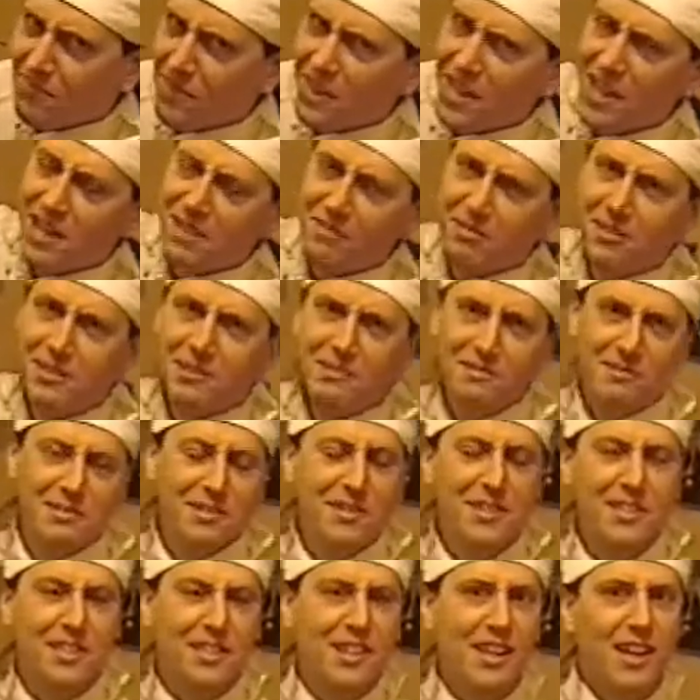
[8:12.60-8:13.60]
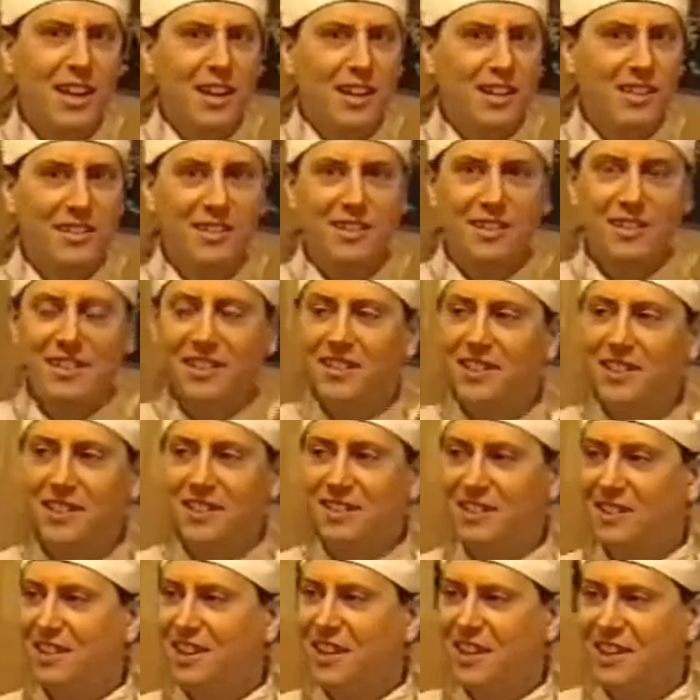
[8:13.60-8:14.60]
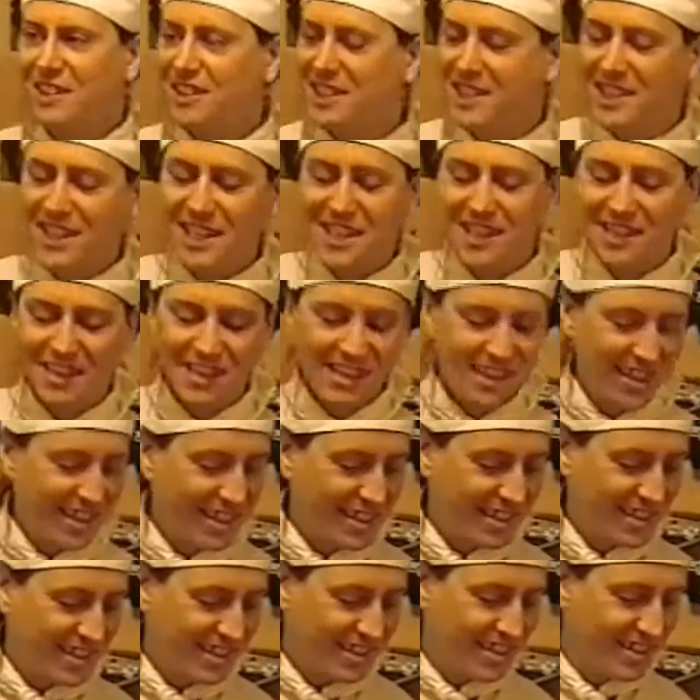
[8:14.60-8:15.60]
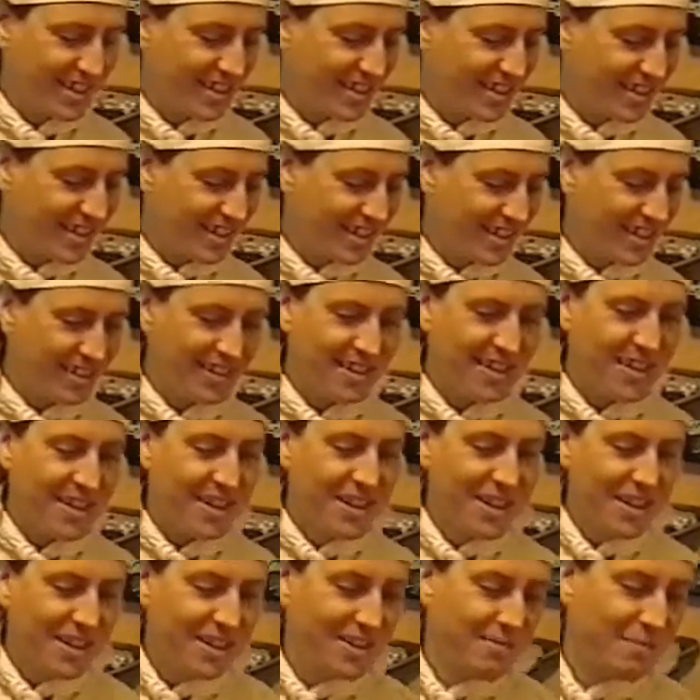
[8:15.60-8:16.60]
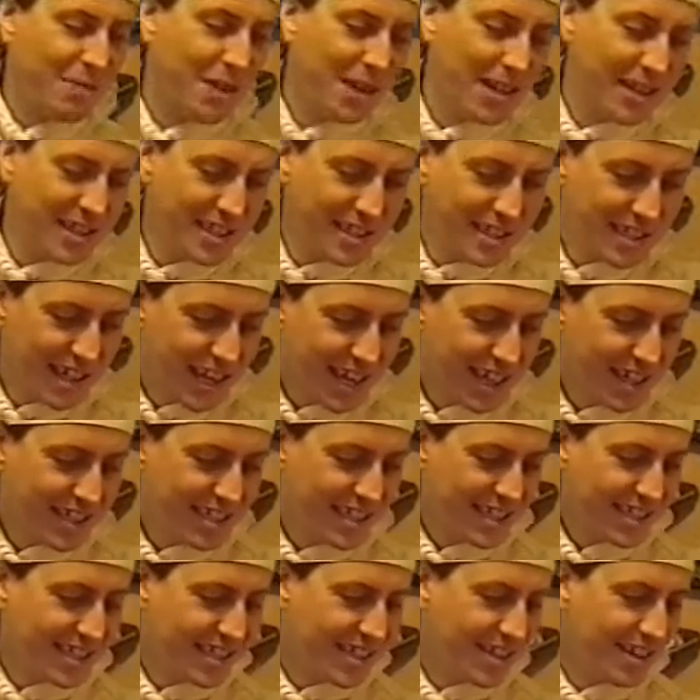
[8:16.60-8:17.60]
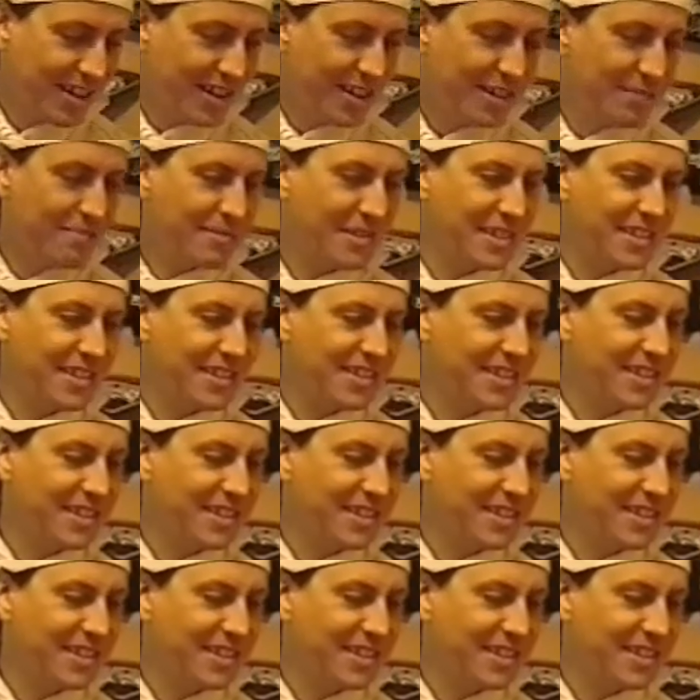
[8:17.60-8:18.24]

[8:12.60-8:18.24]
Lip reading: It was silly things like, you know, personality types, and